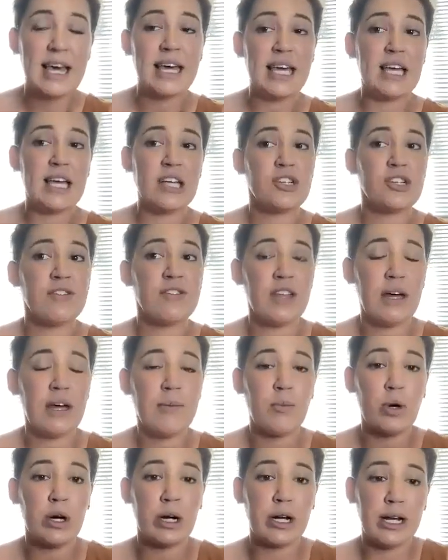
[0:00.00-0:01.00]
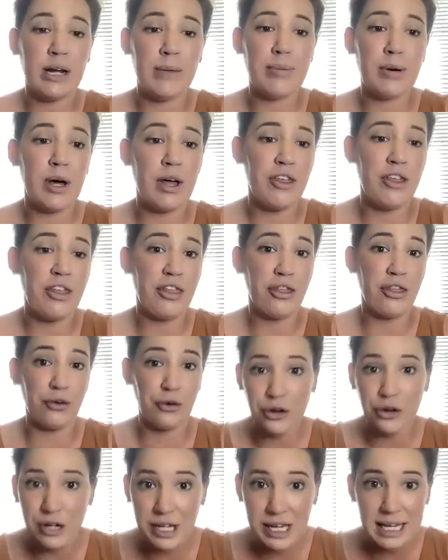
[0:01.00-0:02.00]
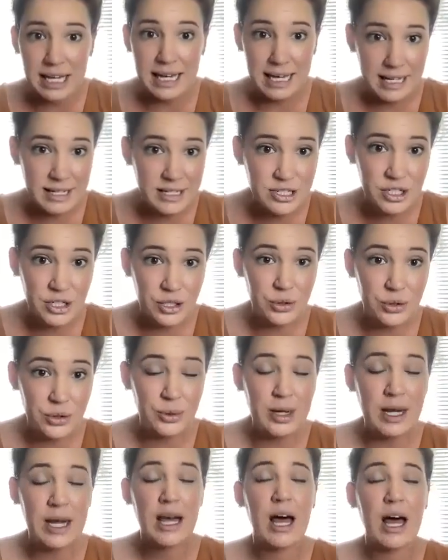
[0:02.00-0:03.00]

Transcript: Each of them we're going to put 30 into.